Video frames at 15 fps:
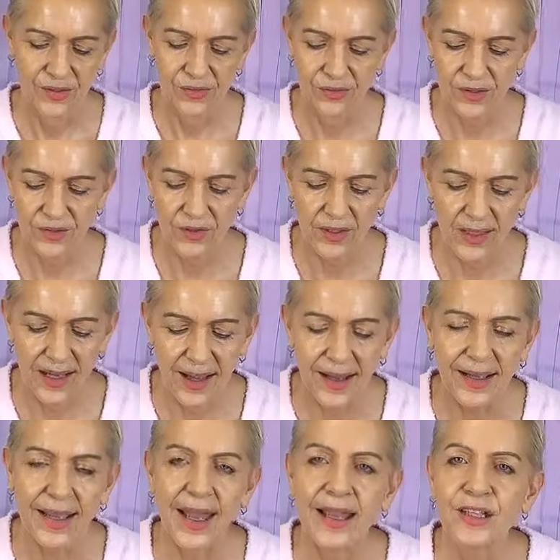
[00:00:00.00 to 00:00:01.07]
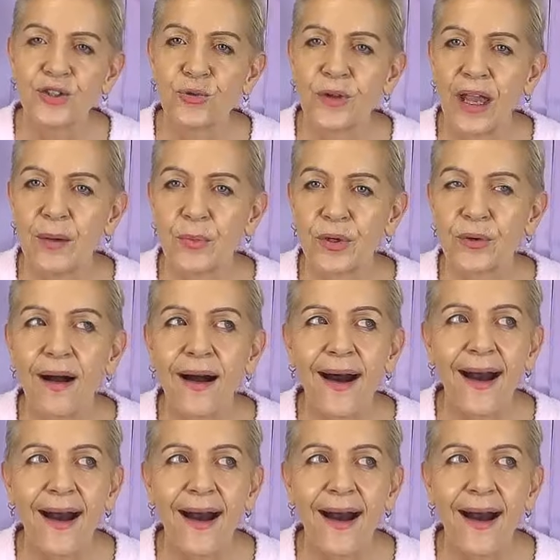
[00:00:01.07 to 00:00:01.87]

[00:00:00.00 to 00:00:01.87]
Well, you've got Archangel Gabriel.